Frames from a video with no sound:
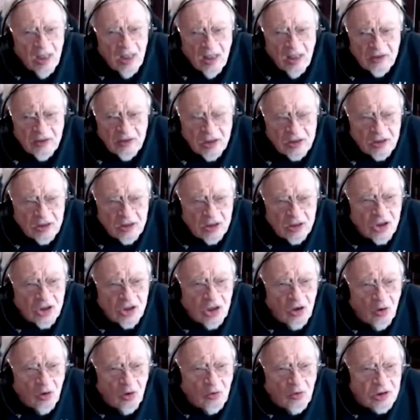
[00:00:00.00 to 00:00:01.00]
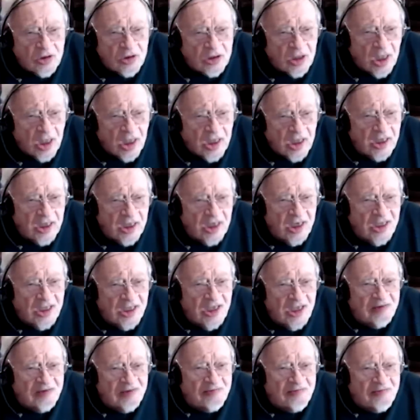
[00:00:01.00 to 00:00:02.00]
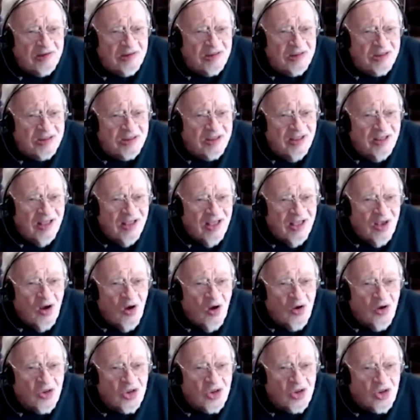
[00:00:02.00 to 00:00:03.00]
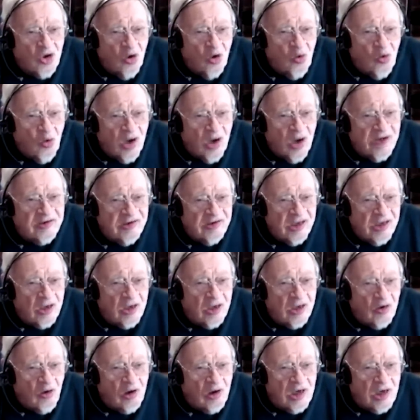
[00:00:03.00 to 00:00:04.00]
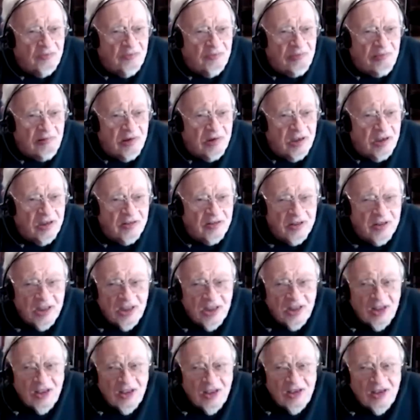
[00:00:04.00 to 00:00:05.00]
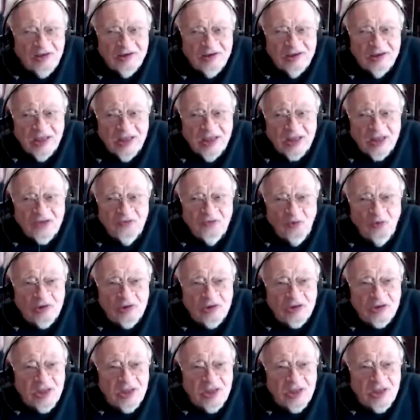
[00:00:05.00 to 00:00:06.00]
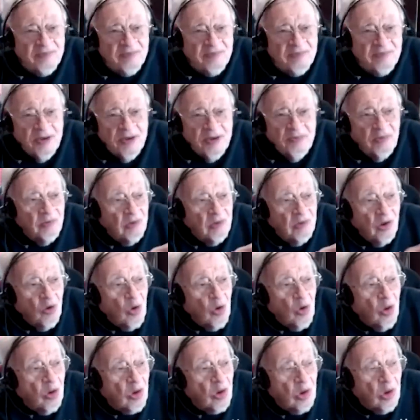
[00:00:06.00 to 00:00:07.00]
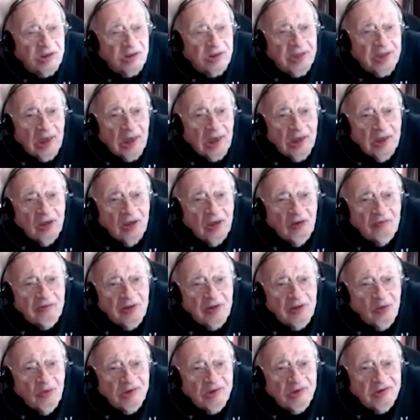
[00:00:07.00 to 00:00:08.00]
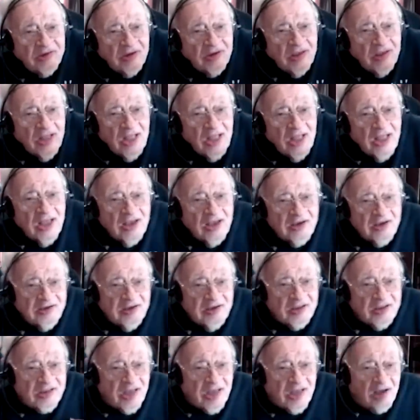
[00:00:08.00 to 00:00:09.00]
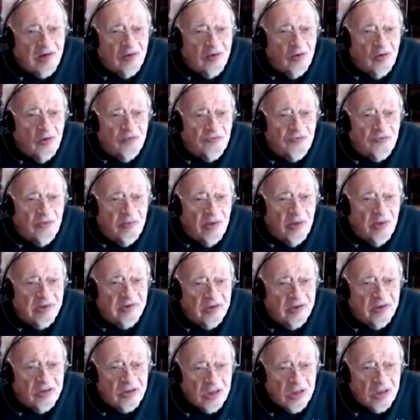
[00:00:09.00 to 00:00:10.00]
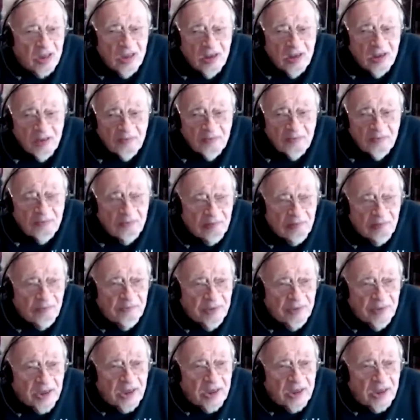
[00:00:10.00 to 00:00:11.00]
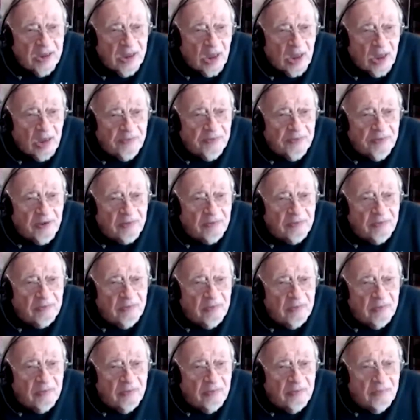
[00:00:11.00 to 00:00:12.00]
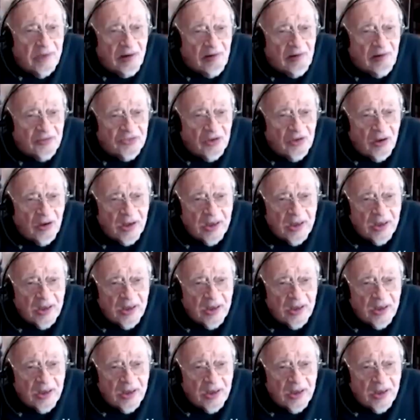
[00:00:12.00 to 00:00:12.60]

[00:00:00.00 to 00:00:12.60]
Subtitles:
There's this ghost standing in the entrance, so white he can hardly breathe. He takes four steps, people, look, we got a lady over there with you. She's got her uniform like she's been in the Olympic marathon.